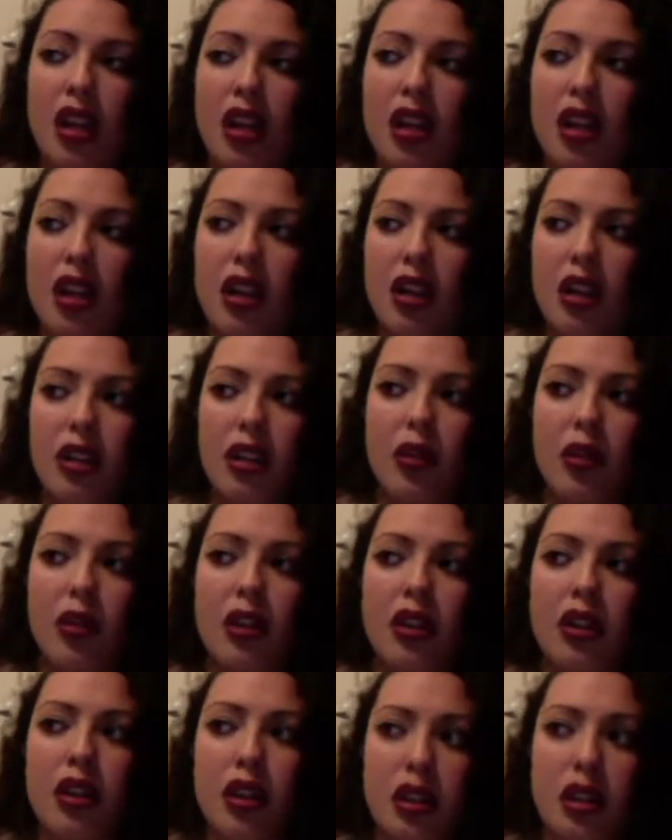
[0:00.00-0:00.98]
And though it
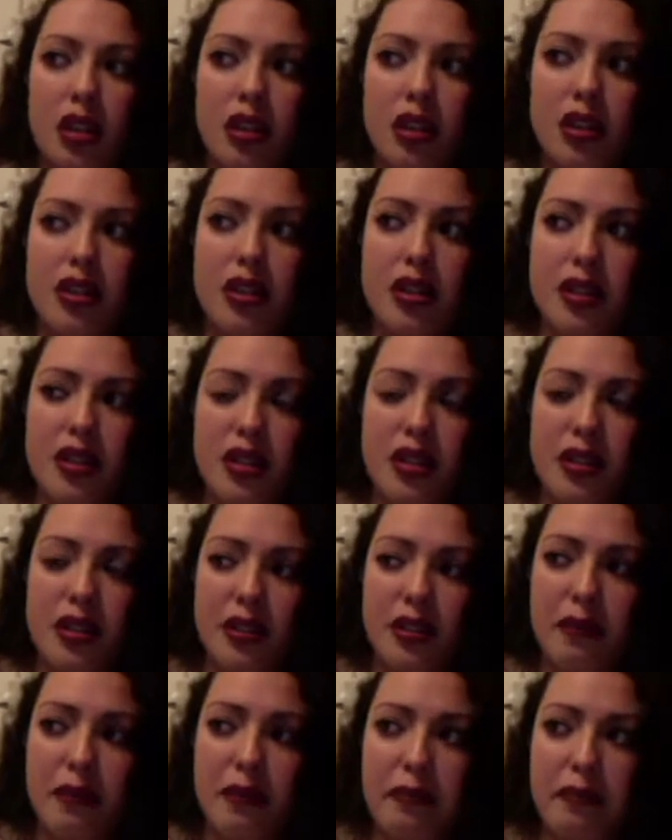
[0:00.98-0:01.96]
hurts
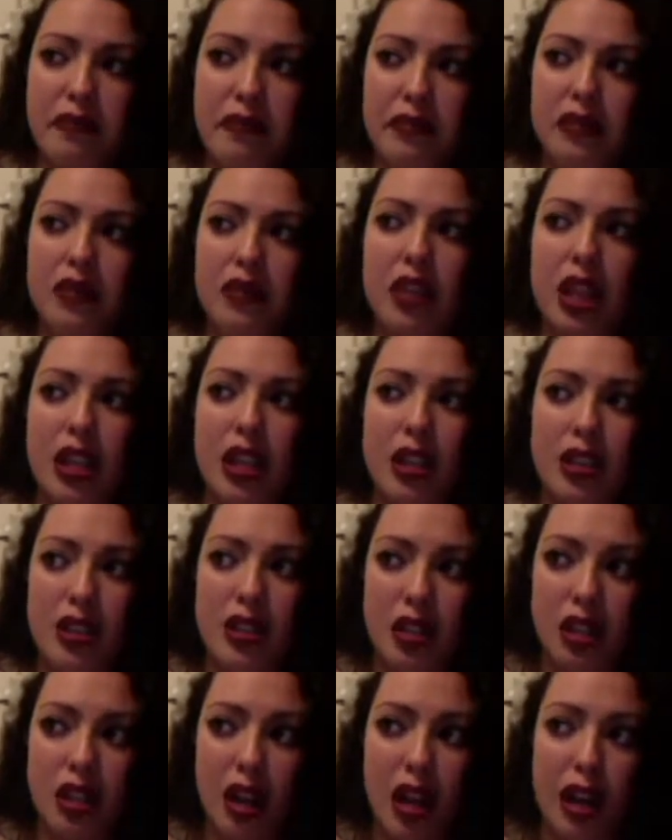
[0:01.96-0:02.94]
that he's
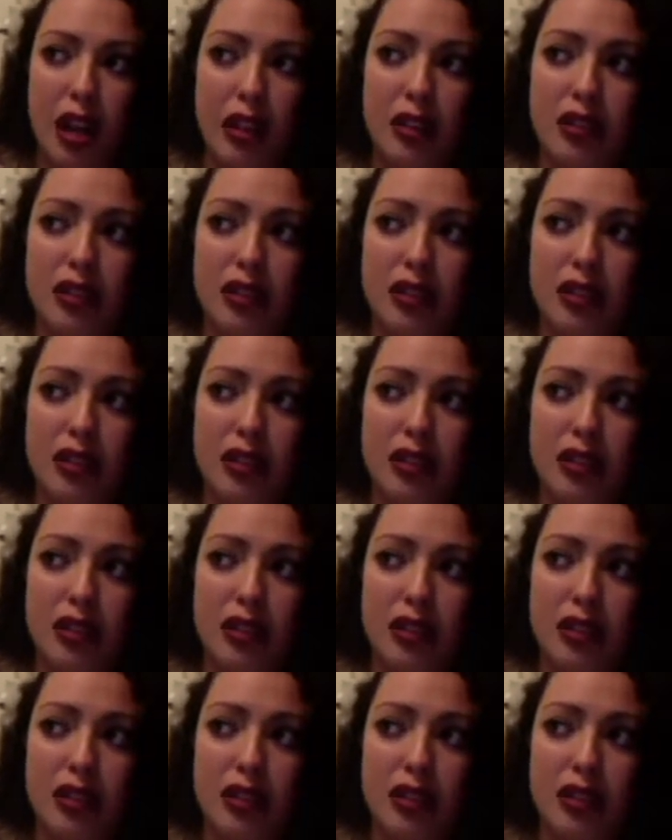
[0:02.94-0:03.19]
gone,